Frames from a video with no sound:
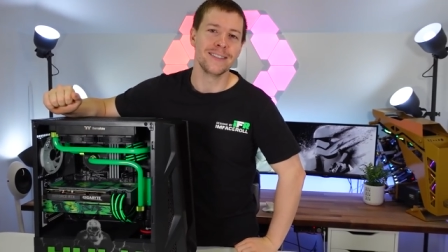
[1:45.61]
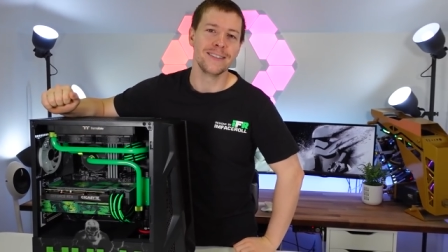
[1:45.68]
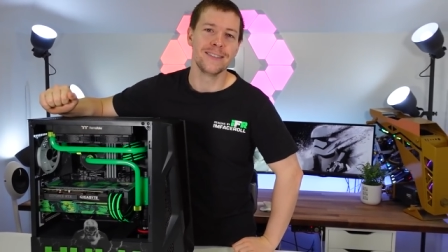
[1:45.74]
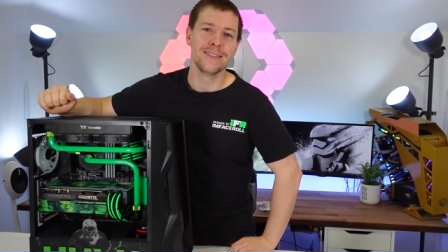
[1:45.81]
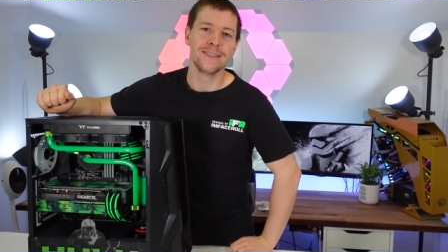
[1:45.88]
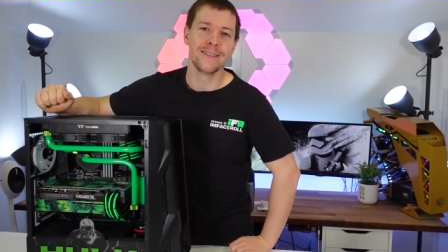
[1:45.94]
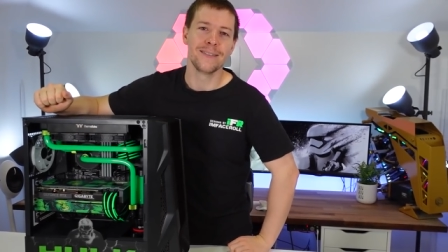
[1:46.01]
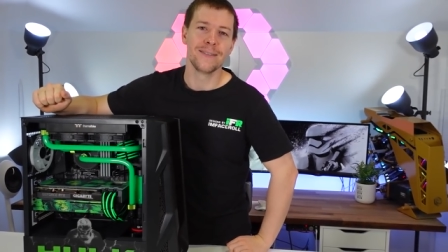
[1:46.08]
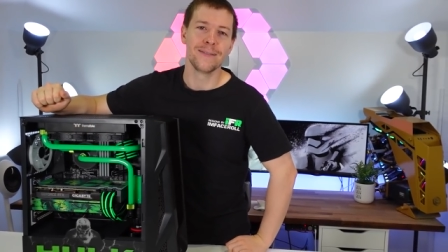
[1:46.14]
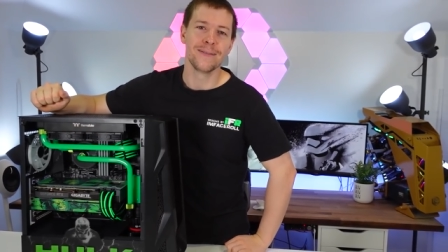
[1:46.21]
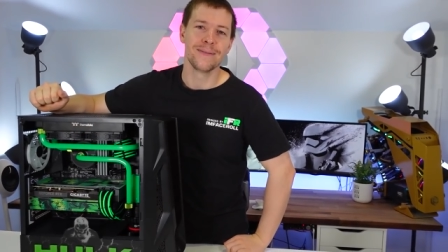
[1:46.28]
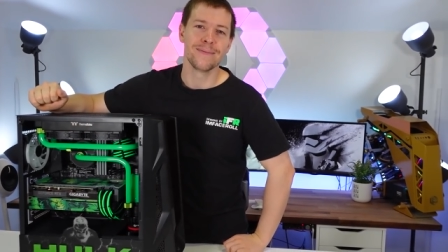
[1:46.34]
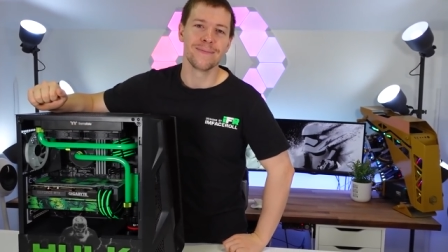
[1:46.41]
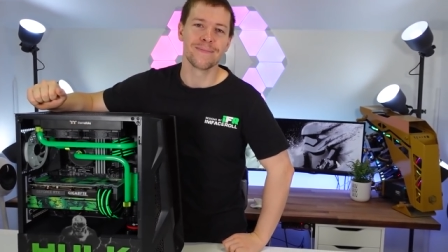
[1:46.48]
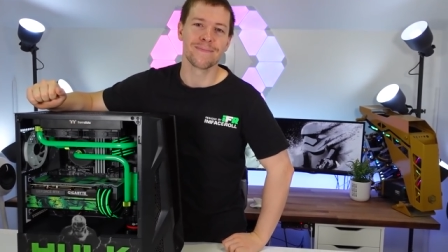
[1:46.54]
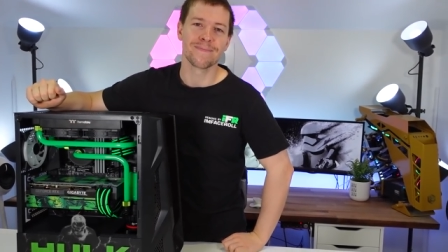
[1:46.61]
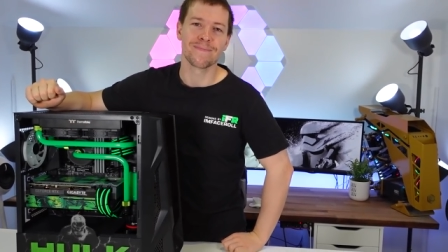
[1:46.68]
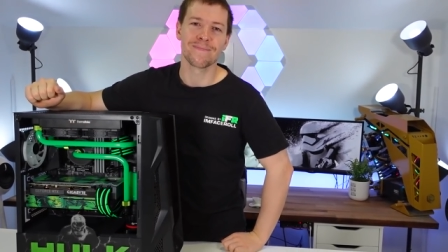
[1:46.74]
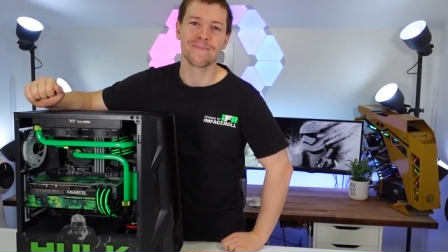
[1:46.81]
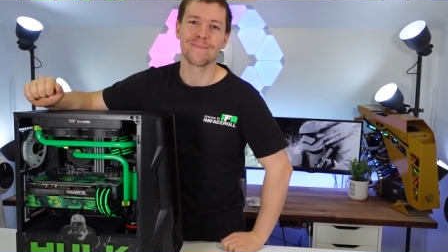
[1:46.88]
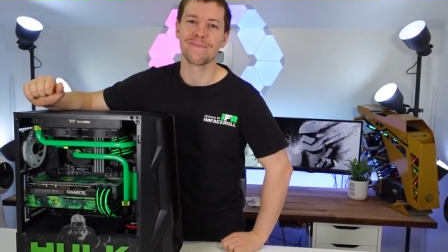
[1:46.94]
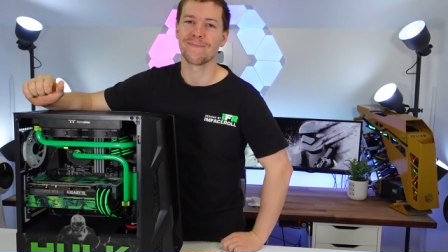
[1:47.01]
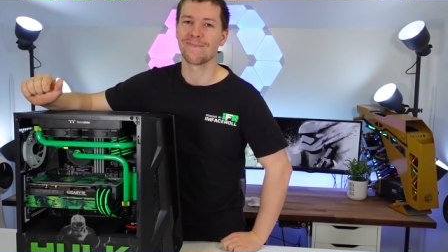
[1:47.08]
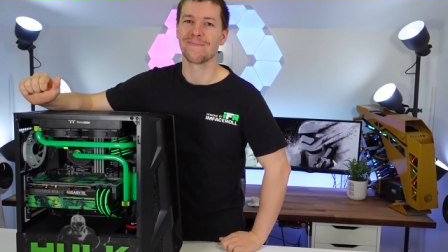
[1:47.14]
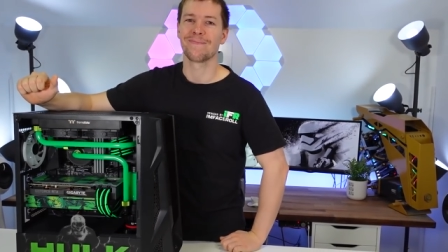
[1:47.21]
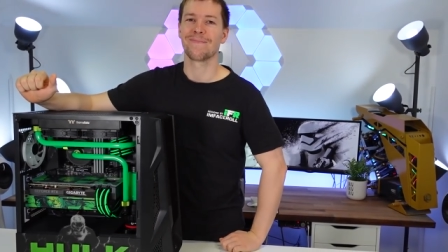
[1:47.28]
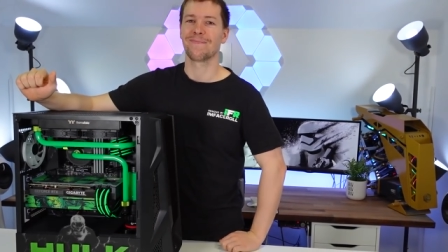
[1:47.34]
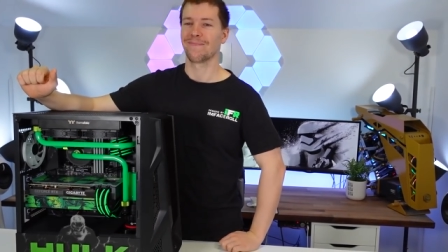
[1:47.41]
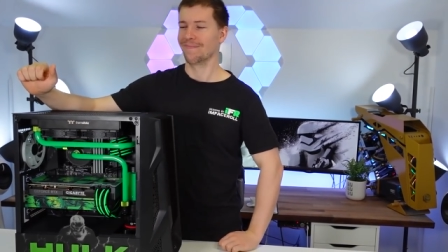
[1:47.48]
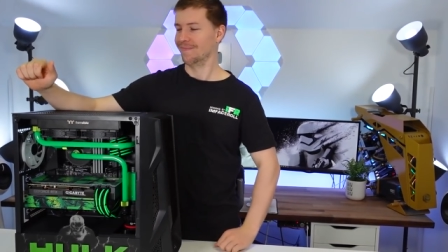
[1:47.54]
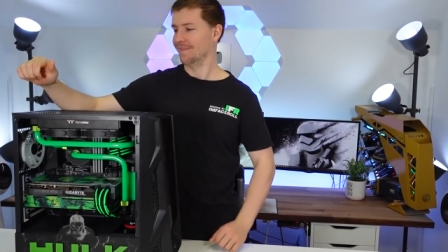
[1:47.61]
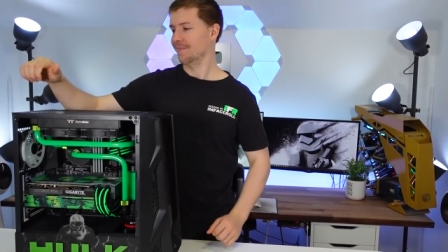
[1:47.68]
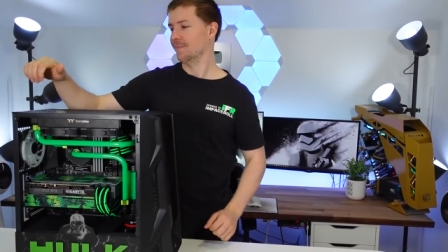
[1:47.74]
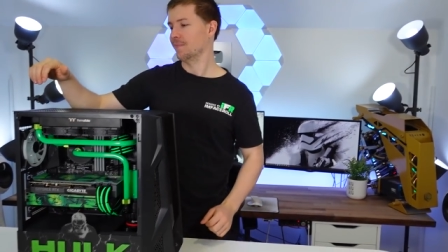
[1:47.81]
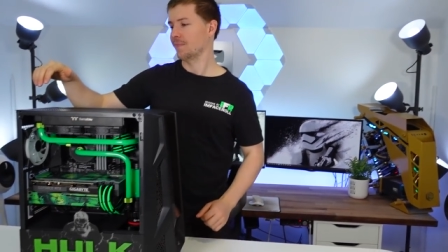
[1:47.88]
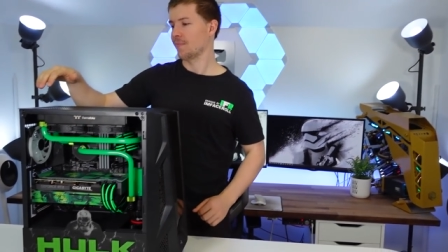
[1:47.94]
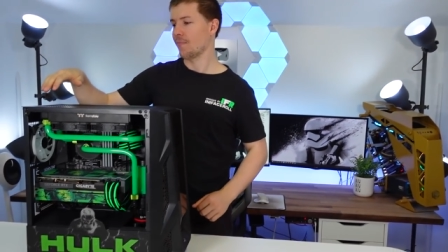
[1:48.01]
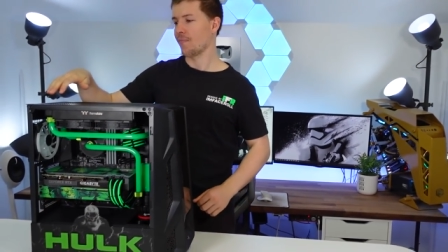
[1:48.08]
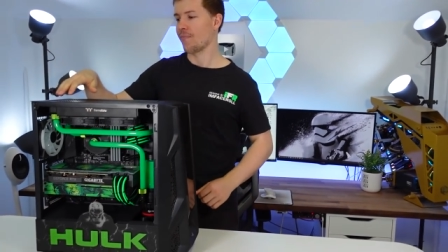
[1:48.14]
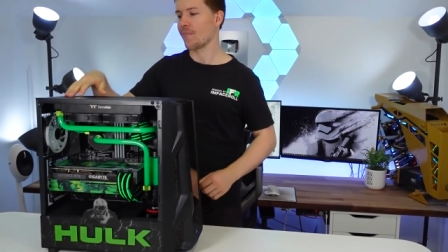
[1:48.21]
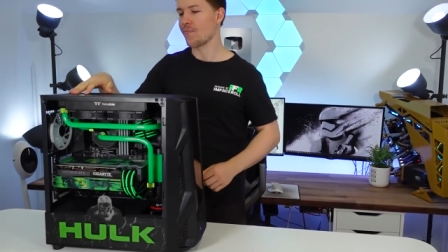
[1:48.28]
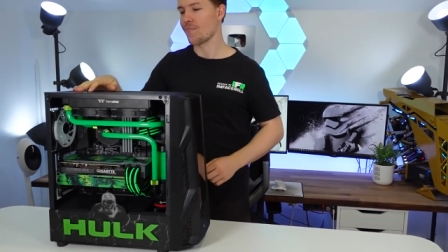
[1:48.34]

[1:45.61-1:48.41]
Yeah, thanks guys. What do we have